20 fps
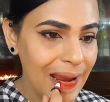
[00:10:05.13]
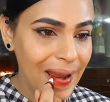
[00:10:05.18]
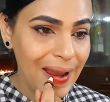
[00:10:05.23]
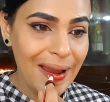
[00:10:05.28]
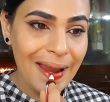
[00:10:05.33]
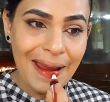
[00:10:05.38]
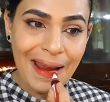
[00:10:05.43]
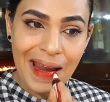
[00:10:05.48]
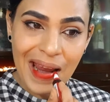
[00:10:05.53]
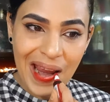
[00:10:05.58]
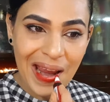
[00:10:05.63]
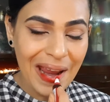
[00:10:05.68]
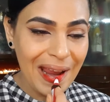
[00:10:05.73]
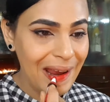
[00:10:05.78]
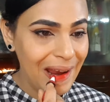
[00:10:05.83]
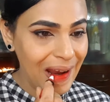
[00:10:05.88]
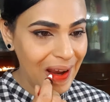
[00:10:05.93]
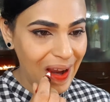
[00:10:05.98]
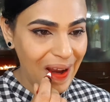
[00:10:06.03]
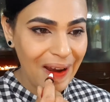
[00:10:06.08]

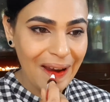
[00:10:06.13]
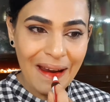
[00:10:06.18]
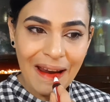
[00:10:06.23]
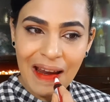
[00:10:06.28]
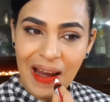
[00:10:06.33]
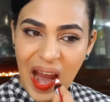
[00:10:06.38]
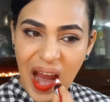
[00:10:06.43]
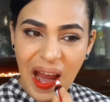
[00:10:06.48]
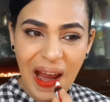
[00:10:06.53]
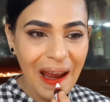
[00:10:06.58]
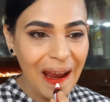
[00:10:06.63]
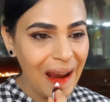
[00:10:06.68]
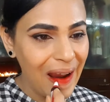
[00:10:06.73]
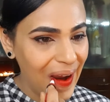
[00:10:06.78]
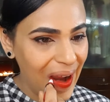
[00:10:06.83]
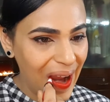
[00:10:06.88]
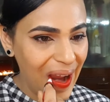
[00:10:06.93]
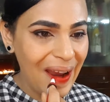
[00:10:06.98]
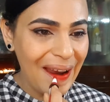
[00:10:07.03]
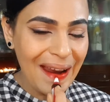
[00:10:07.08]
So I'm gonna
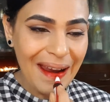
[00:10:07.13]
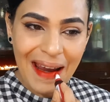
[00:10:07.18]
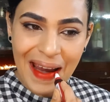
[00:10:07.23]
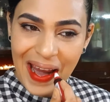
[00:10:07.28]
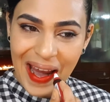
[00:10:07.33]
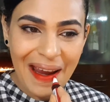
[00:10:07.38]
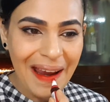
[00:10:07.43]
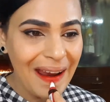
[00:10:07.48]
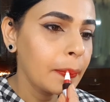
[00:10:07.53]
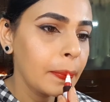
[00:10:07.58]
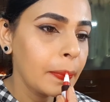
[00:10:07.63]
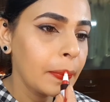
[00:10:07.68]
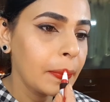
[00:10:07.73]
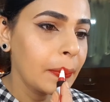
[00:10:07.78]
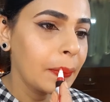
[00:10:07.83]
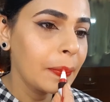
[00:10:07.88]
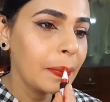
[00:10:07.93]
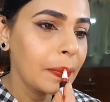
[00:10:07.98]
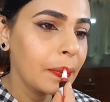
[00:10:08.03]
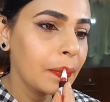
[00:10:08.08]
apply
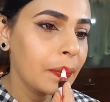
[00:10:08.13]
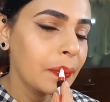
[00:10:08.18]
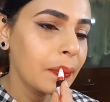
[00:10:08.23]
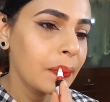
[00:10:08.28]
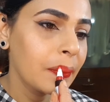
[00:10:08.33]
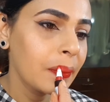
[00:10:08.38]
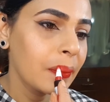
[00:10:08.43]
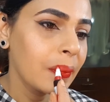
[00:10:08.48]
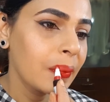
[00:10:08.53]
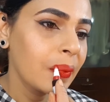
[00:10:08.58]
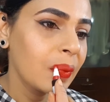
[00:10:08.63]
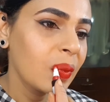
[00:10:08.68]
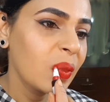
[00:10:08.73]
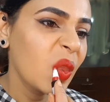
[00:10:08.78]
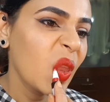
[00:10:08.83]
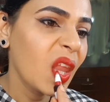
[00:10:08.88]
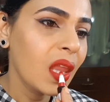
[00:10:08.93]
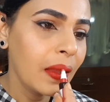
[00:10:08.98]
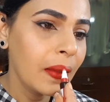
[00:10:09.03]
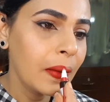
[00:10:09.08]
this one for
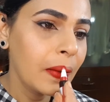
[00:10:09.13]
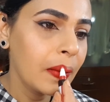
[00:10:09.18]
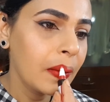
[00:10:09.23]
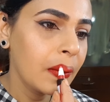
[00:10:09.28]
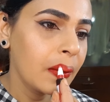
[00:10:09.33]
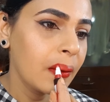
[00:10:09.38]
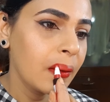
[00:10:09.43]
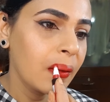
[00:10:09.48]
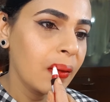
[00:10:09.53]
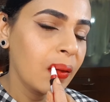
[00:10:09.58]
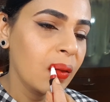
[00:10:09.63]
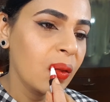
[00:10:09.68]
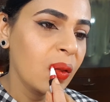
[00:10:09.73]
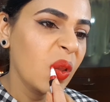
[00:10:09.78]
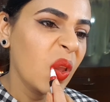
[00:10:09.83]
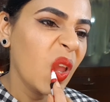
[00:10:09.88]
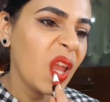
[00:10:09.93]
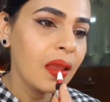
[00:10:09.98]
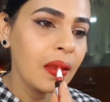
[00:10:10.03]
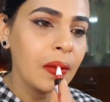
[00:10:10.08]
today,
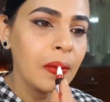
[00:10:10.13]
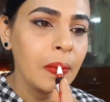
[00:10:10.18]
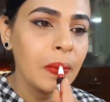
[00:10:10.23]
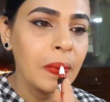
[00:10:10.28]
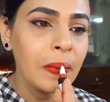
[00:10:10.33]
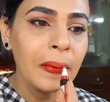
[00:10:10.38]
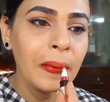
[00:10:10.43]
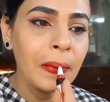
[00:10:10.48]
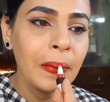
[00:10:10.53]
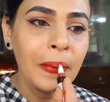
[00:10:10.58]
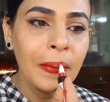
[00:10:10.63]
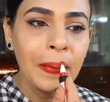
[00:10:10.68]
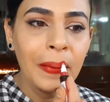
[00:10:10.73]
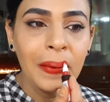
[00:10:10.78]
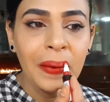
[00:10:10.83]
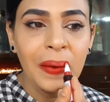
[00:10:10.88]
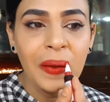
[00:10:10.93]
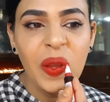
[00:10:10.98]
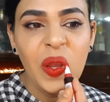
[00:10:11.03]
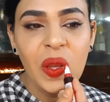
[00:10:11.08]
and I just love
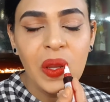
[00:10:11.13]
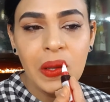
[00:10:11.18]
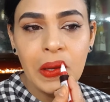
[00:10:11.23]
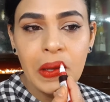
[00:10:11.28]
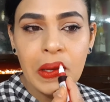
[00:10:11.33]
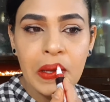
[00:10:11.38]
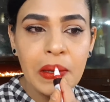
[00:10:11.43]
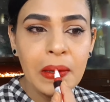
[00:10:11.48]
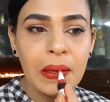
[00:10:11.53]
this one.